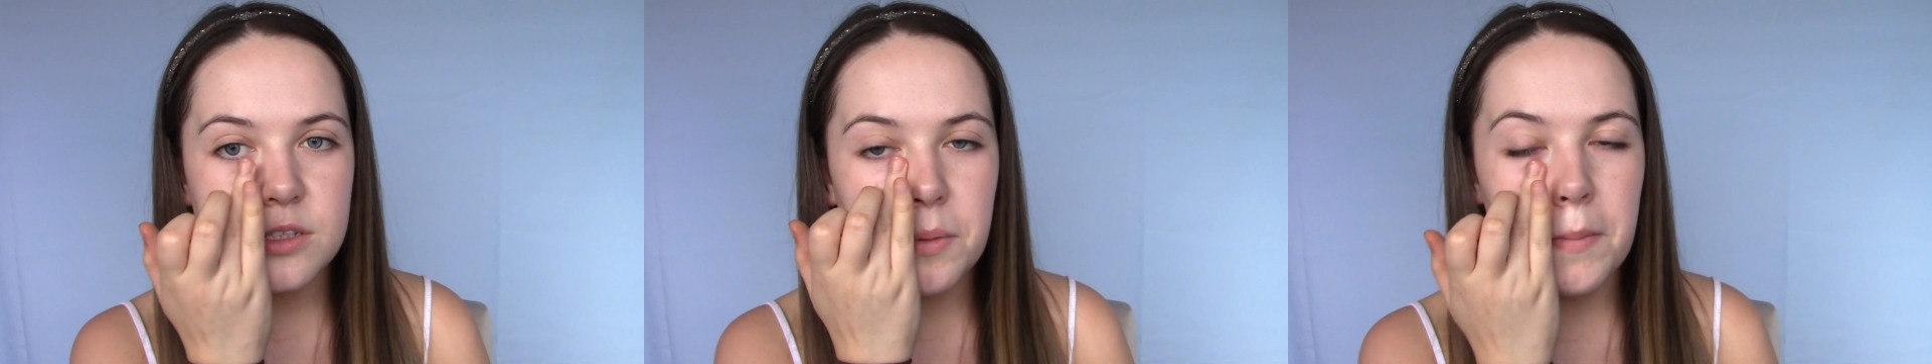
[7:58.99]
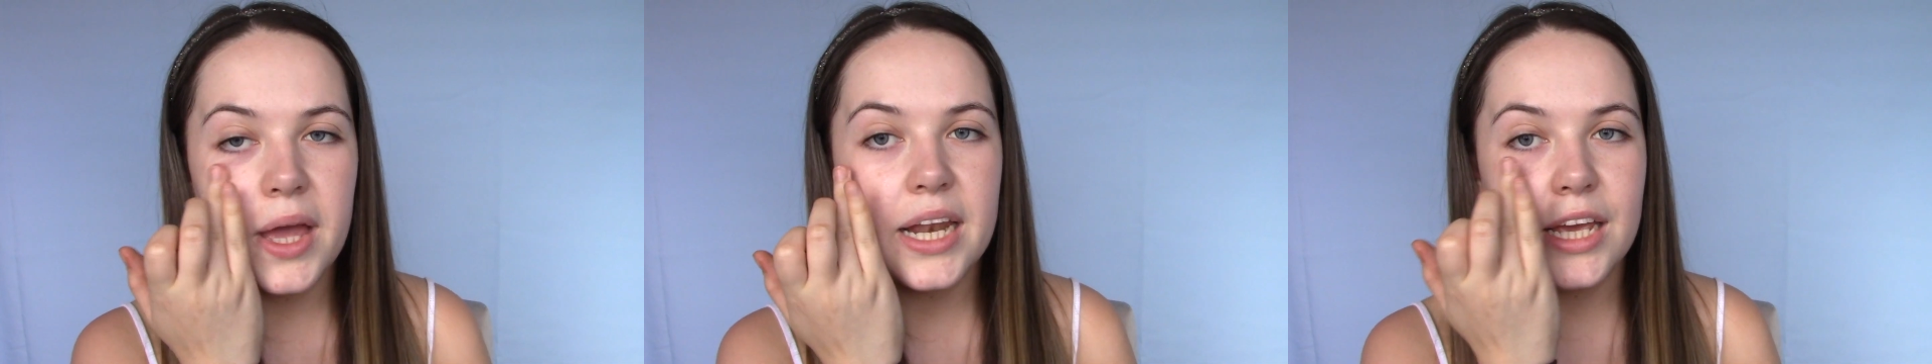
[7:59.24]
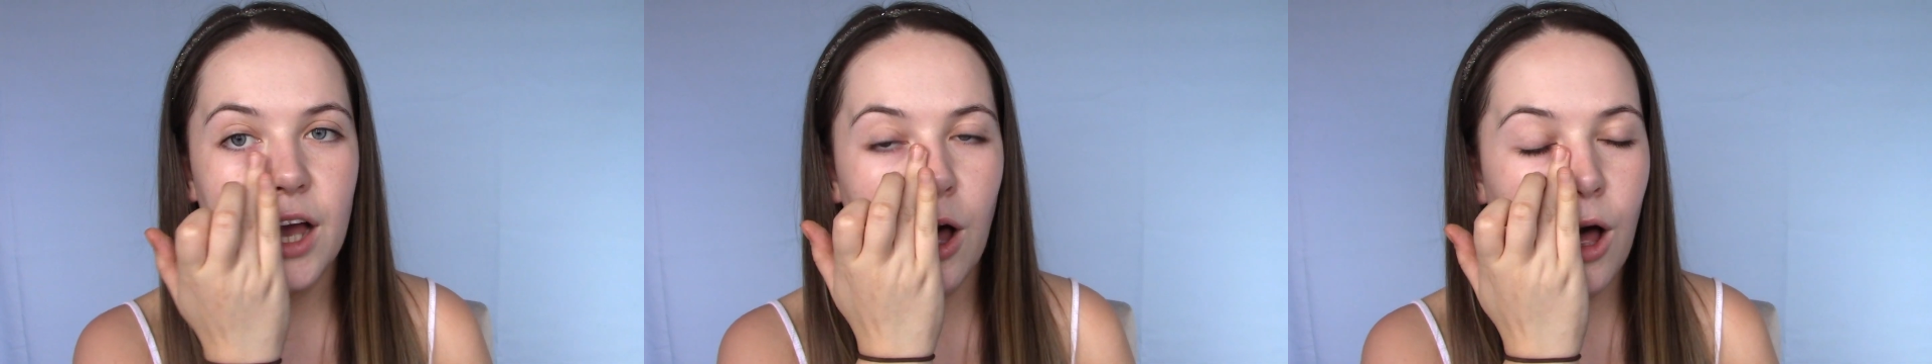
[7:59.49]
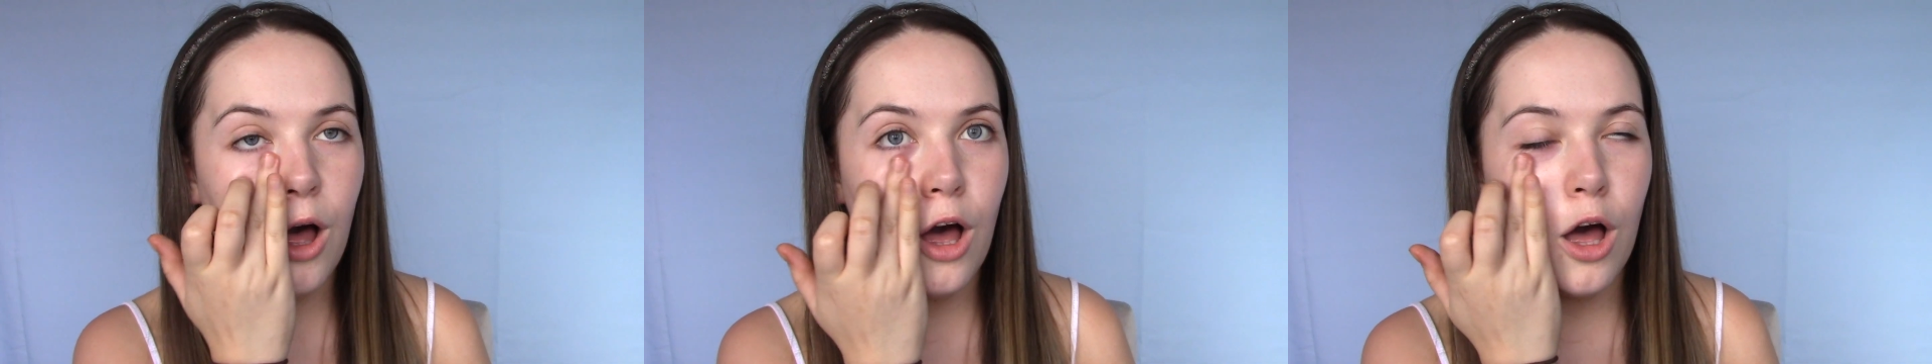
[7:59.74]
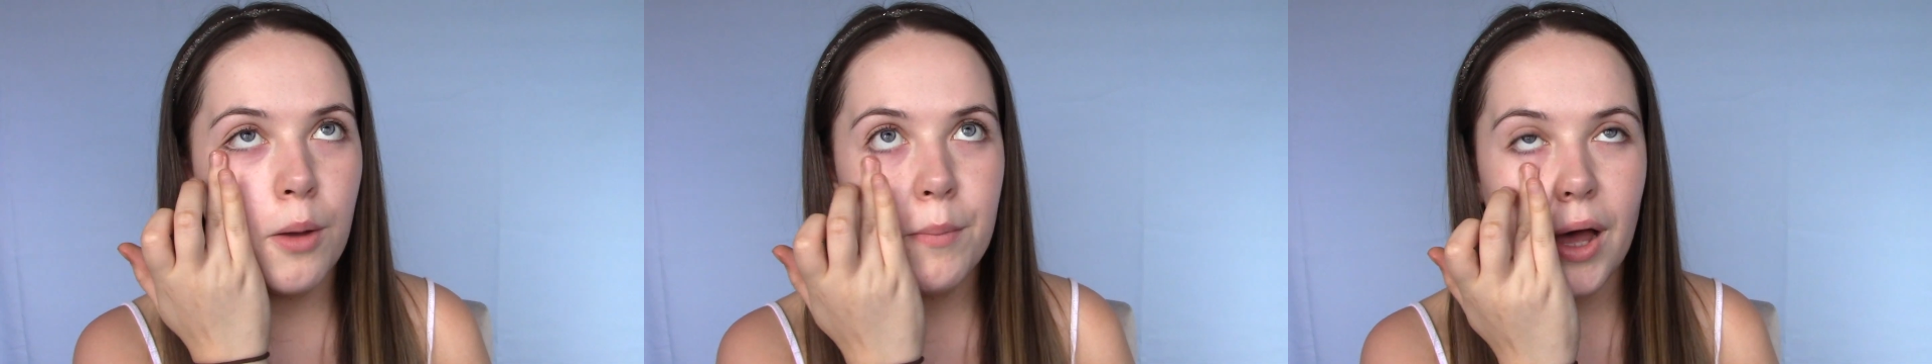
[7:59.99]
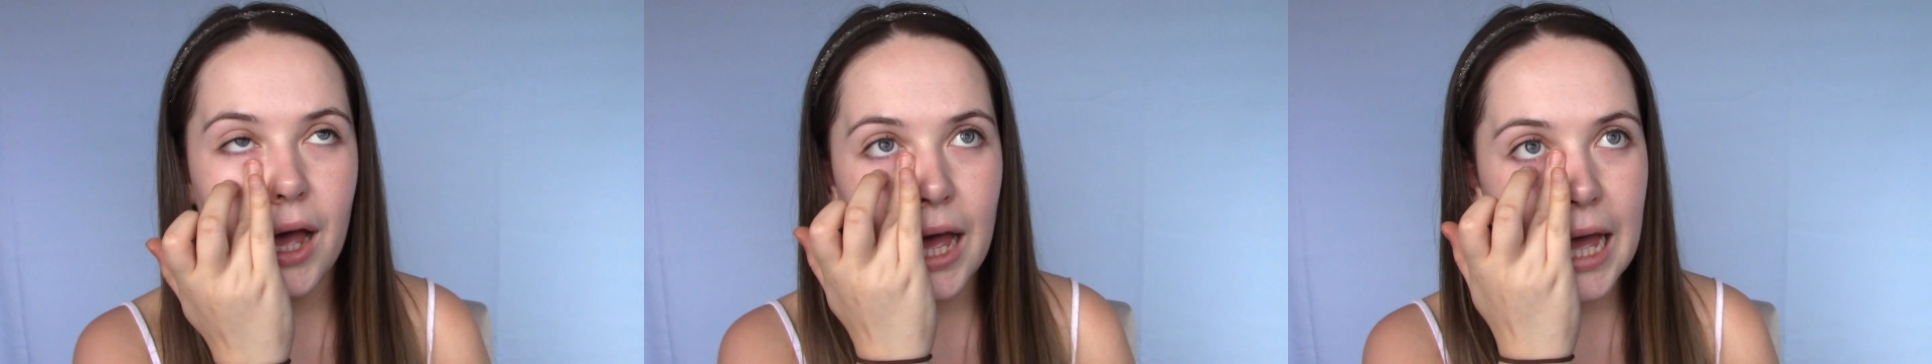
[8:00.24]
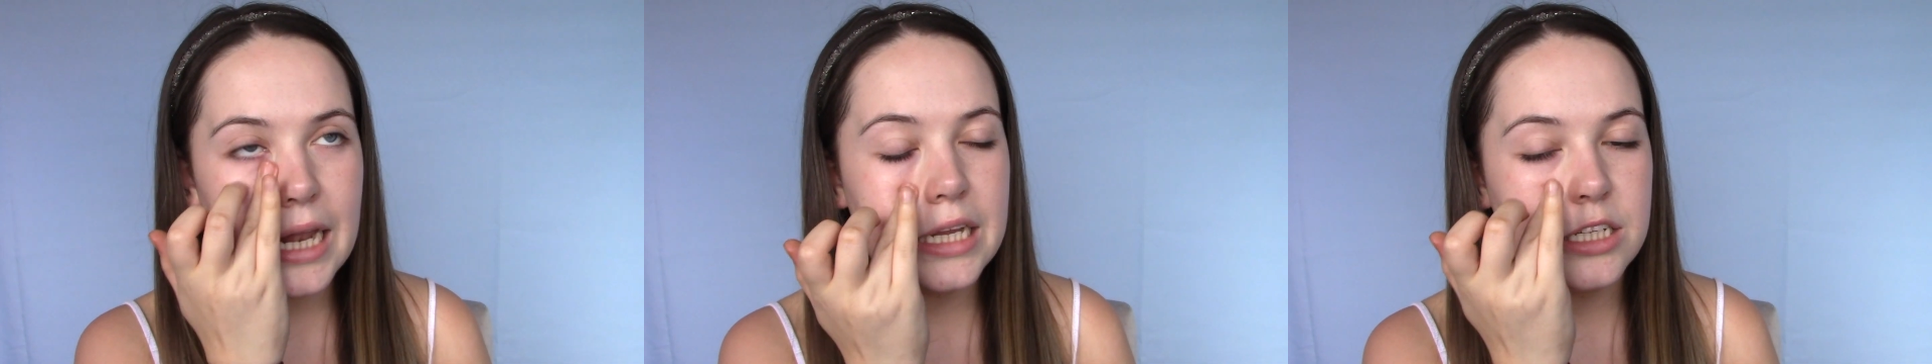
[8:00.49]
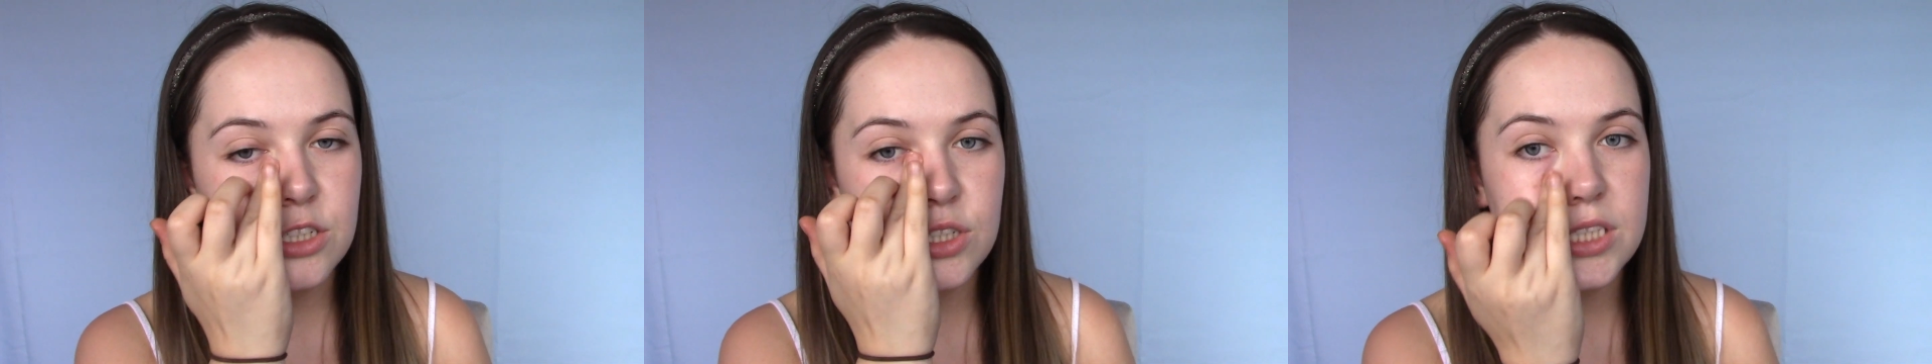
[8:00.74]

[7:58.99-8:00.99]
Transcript: done me any harm and it's just